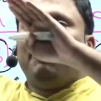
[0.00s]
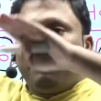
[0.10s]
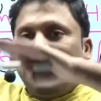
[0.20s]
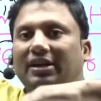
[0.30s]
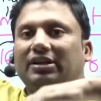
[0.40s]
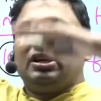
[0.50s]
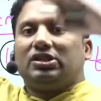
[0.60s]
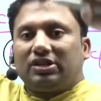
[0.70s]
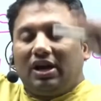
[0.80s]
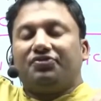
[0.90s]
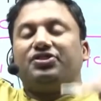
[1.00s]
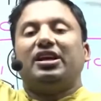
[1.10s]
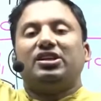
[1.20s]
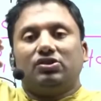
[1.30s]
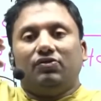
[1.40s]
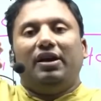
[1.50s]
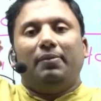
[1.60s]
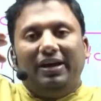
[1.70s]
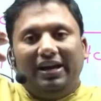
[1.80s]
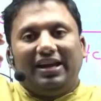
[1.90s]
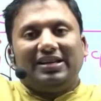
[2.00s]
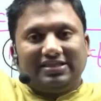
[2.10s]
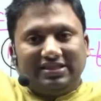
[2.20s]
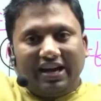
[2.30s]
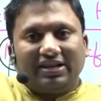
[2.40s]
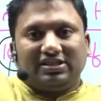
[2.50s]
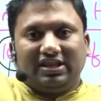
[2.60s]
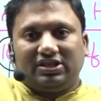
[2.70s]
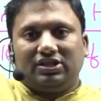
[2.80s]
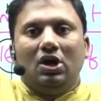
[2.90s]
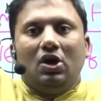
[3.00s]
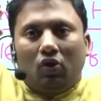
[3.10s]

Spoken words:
Factors of 6 will be less than 6.